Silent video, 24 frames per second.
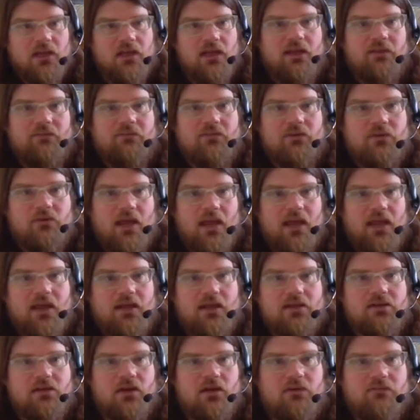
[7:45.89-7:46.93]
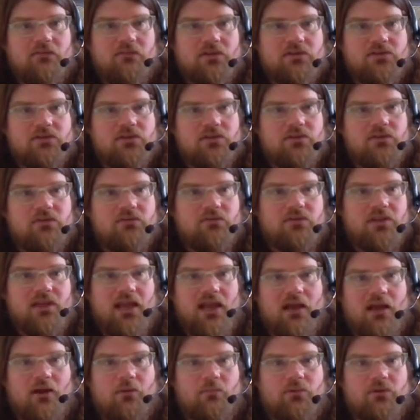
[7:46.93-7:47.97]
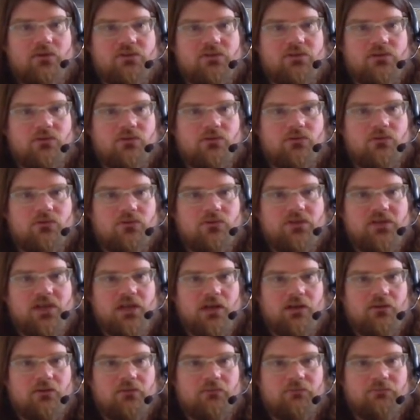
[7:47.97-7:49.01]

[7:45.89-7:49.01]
if you head over to the output on audio,